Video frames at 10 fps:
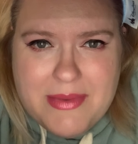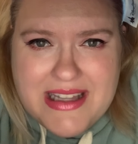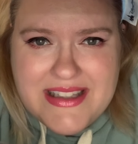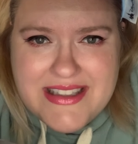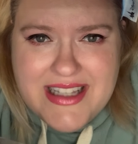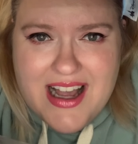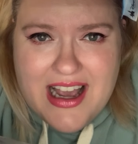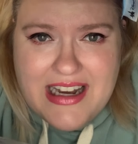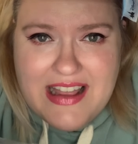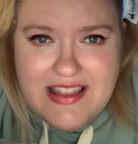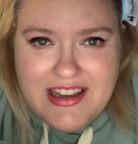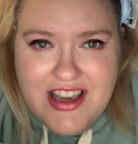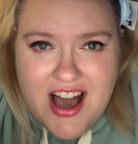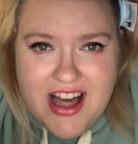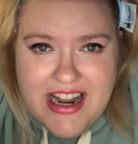inside, and the
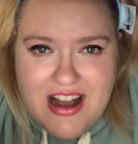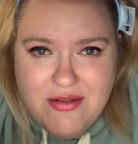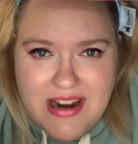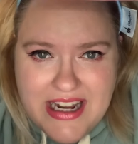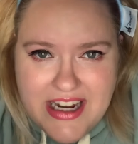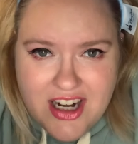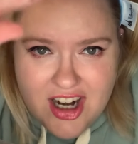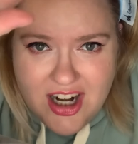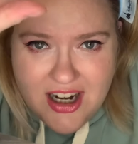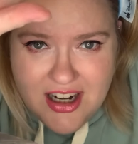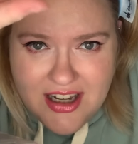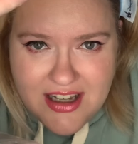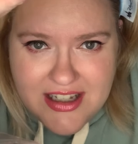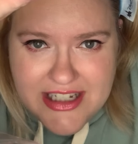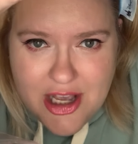cutout right here
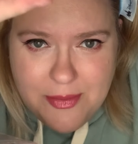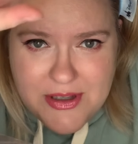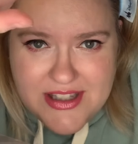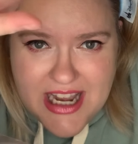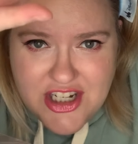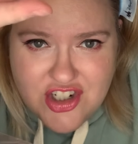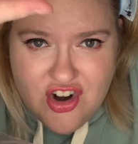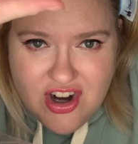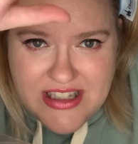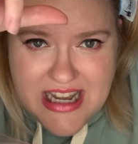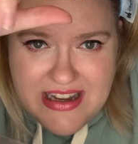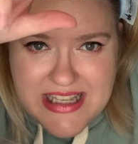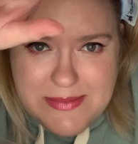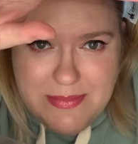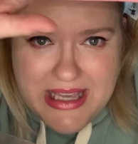to help you slide your cards out
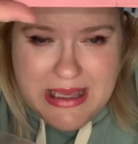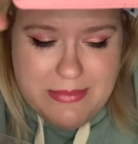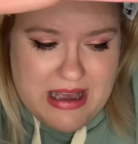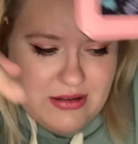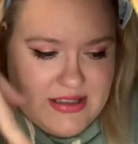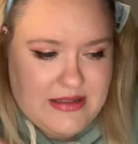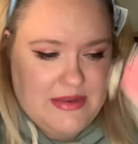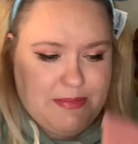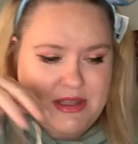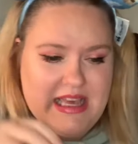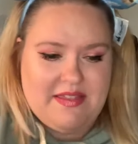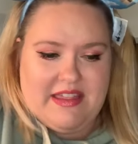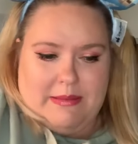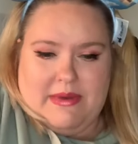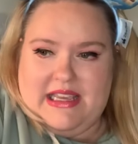is Mickey Mouse. Let me put that
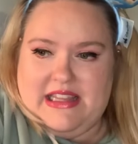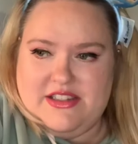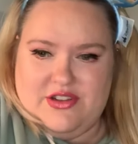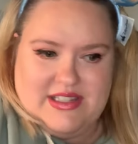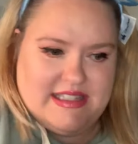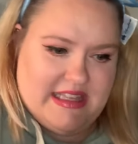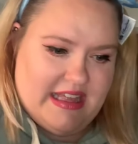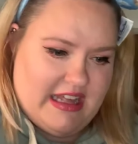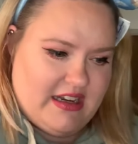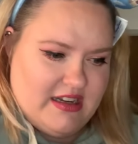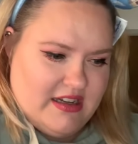thing back in so you can see that.